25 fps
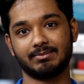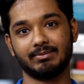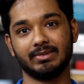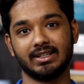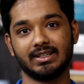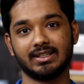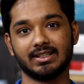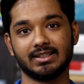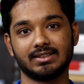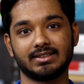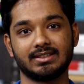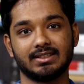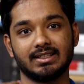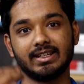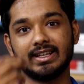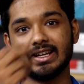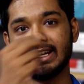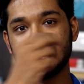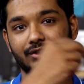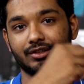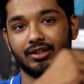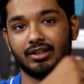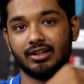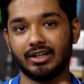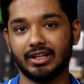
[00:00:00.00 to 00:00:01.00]
because
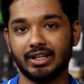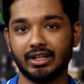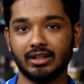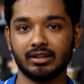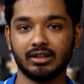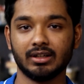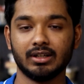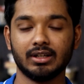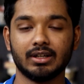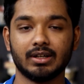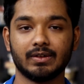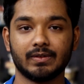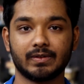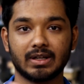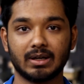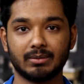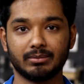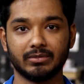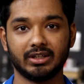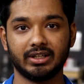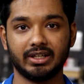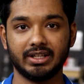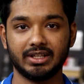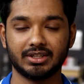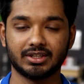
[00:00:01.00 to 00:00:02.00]
again, you're learning
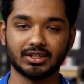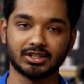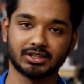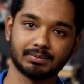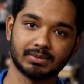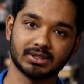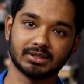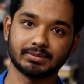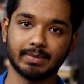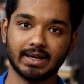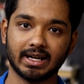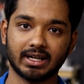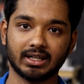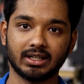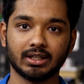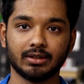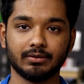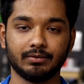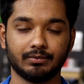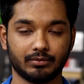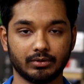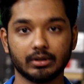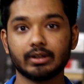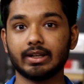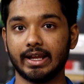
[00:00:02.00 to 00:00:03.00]
from the teacher's
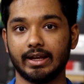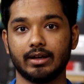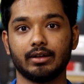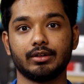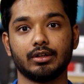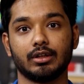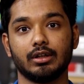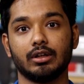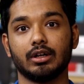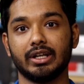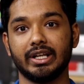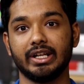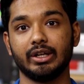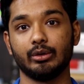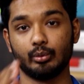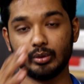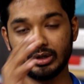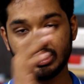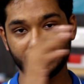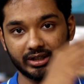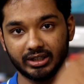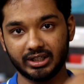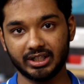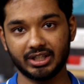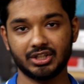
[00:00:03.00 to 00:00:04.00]
perspective, like you're learning
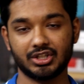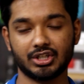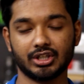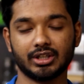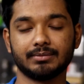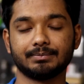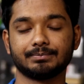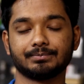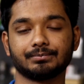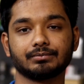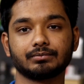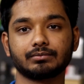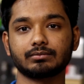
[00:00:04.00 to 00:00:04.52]
with the teacher.